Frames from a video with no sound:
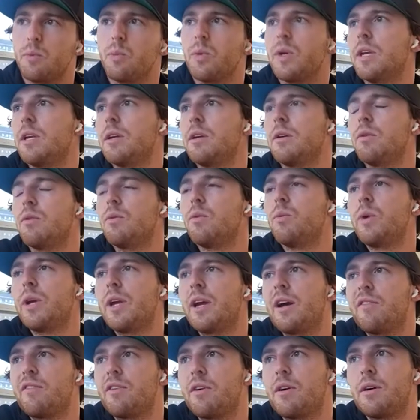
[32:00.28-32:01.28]
We
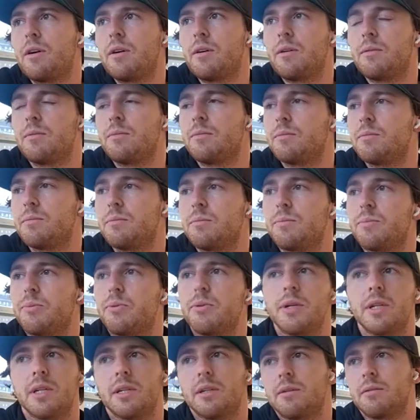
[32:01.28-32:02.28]
have a
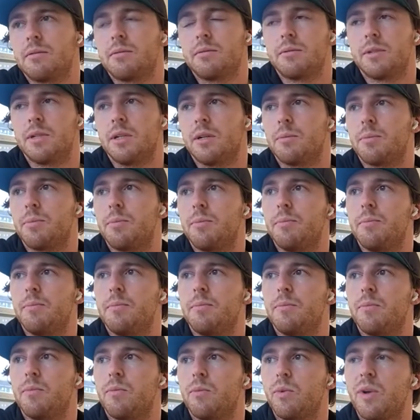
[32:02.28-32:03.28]
pretty,
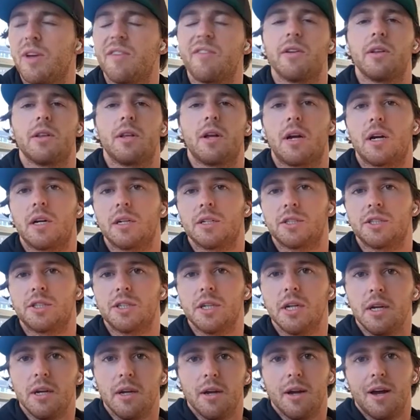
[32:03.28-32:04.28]
we have a large
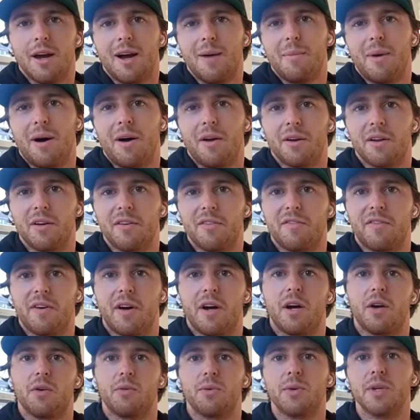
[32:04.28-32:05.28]
amount of
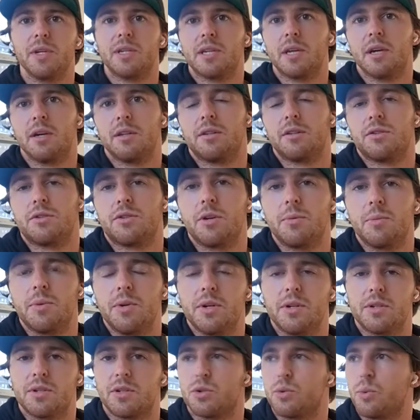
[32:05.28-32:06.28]
retail
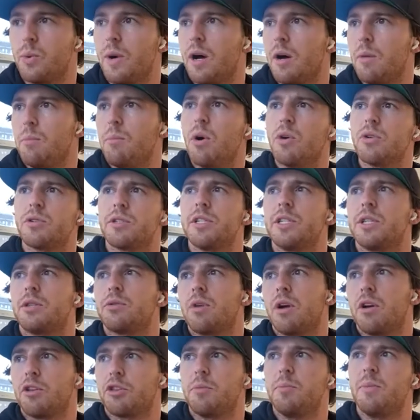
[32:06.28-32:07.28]
distributors as well, mostly
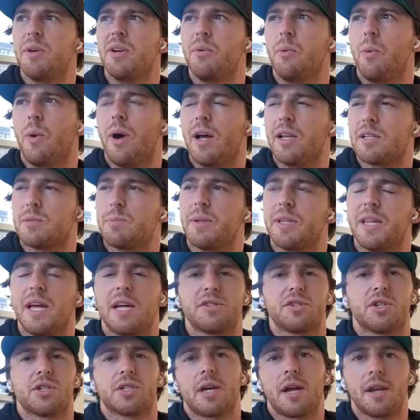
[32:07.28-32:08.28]
throughout the Midwest, but
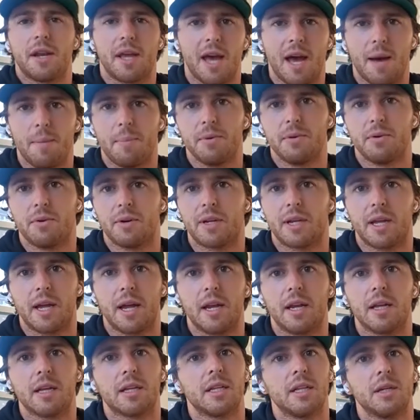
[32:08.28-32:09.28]
that's just kind of happened
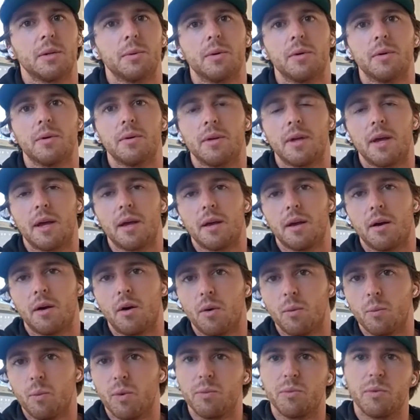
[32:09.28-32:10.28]
organically.
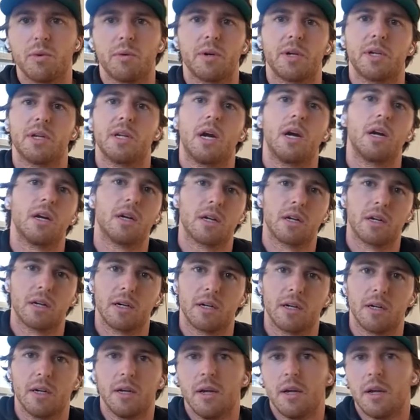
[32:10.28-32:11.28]
When we were
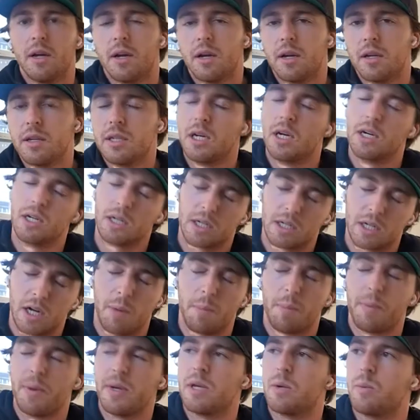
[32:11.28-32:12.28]
younger
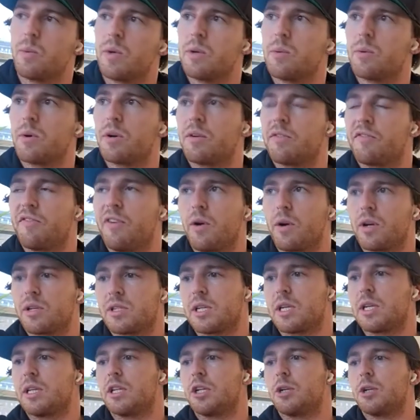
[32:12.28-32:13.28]
company, we were
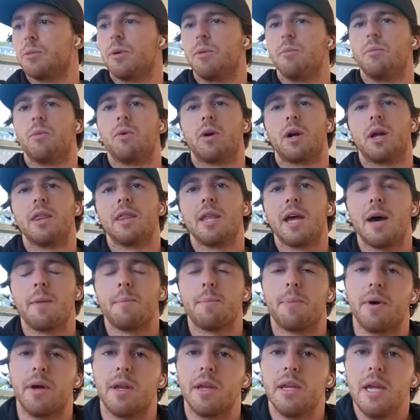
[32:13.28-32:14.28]
focusing a little bit more on that,
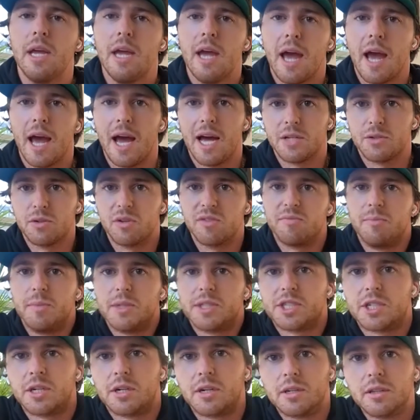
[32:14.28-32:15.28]
but as we've
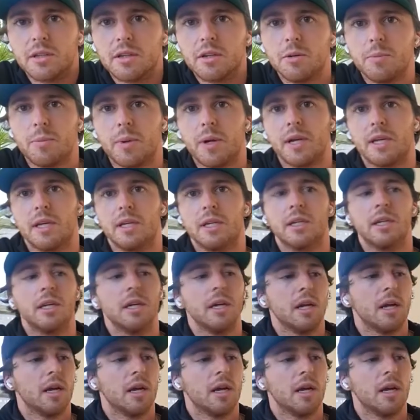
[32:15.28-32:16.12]
matured a little bit and